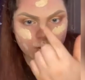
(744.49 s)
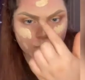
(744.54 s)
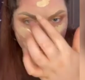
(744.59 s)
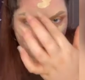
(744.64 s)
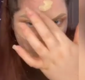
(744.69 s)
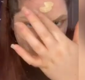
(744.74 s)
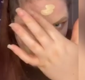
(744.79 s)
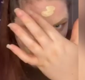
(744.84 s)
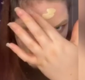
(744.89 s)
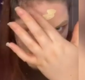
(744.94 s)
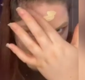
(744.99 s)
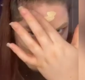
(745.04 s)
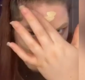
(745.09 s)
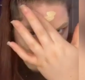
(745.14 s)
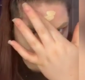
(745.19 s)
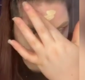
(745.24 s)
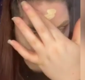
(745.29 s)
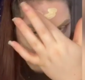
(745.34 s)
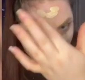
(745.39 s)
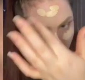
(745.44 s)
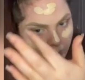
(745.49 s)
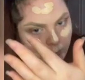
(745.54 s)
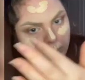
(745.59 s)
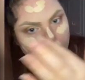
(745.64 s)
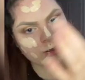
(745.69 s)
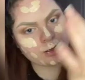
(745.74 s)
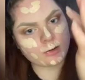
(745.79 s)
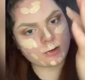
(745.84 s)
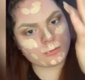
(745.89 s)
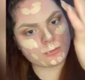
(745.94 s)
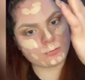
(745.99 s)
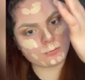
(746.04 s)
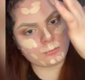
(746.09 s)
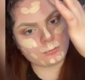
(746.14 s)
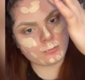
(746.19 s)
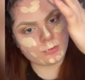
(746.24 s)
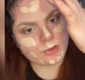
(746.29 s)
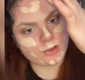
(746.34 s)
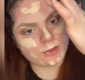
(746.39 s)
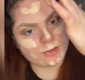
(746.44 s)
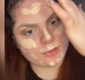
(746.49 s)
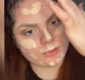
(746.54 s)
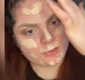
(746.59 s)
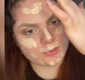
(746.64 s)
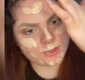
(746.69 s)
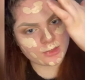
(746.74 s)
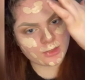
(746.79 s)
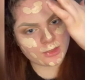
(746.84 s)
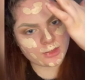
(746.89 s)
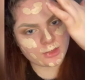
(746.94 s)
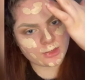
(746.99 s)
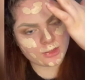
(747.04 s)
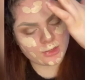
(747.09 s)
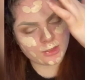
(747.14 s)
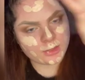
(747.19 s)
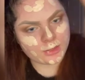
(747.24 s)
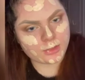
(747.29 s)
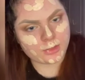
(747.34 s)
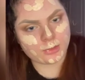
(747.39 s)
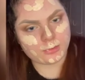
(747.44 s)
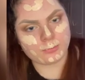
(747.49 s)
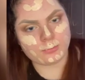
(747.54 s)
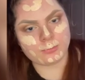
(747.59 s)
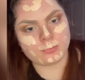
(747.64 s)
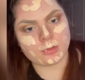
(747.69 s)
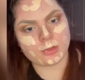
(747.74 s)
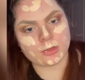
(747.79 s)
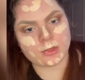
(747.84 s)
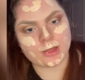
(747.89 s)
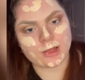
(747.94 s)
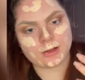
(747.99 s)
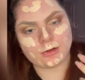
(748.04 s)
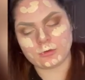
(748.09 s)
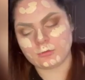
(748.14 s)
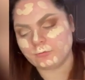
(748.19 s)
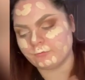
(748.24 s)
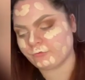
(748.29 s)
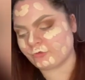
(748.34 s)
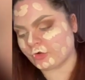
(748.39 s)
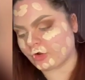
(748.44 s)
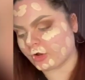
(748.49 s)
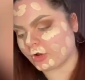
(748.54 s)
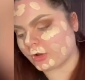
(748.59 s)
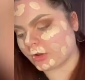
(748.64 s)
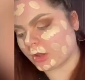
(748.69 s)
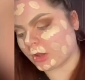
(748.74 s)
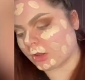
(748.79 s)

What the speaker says: go in with yellow for